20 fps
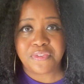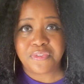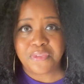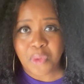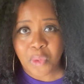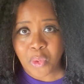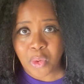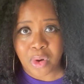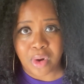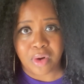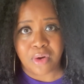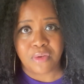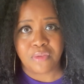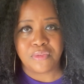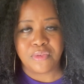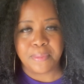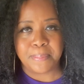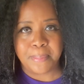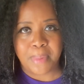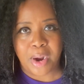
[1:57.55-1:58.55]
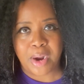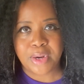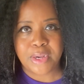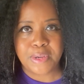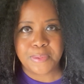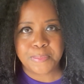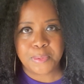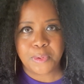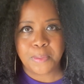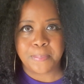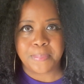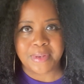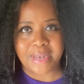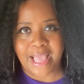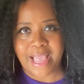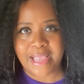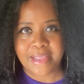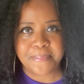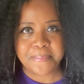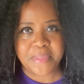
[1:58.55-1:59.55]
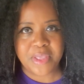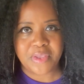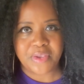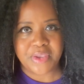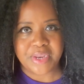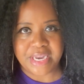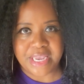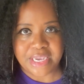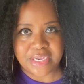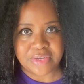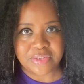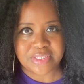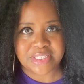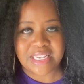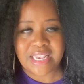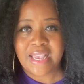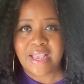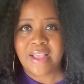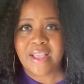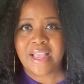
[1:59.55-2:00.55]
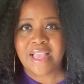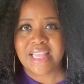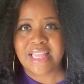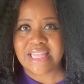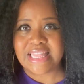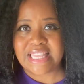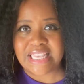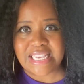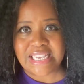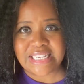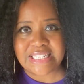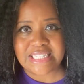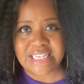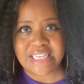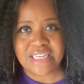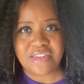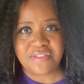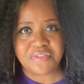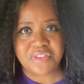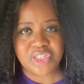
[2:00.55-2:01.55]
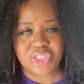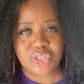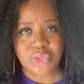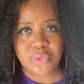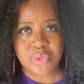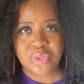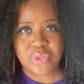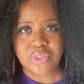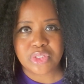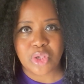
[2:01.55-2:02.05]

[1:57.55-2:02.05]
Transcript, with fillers: four remarkable black millionaires these individuals